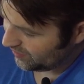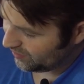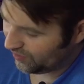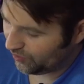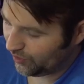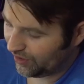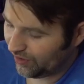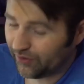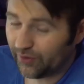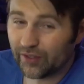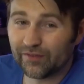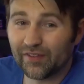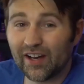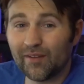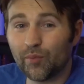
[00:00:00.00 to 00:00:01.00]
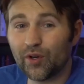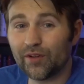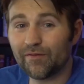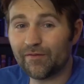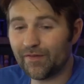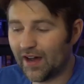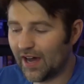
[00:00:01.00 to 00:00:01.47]
and this is reading
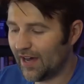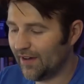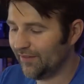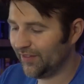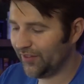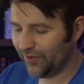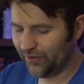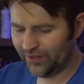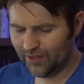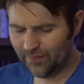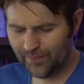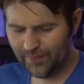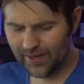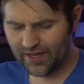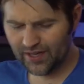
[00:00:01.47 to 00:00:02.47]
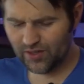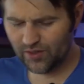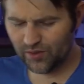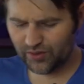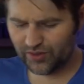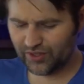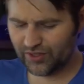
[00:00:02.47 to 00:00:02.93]
35.5. So it's
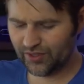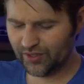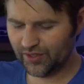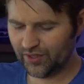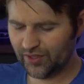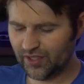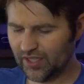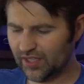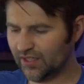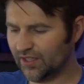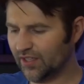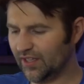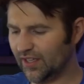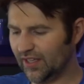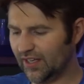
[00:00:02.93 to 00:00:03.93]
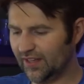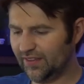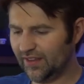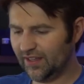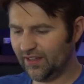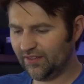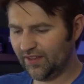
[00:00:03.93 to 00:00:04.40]
about and I
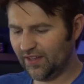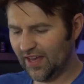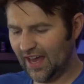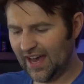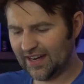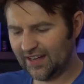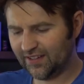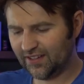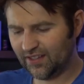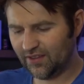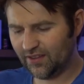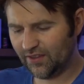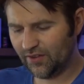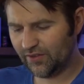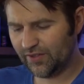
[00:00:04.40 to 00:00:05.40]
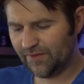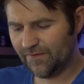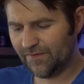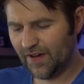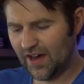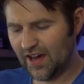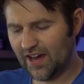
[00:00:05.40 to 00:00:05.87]
think the Hanna said
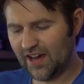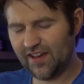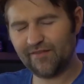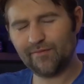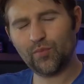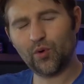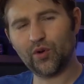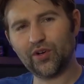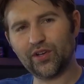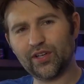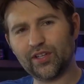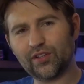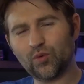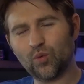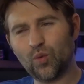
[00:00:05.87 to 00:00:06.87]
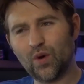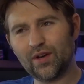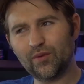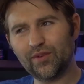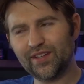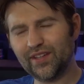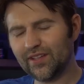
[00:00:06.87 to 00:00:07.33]
35.1 was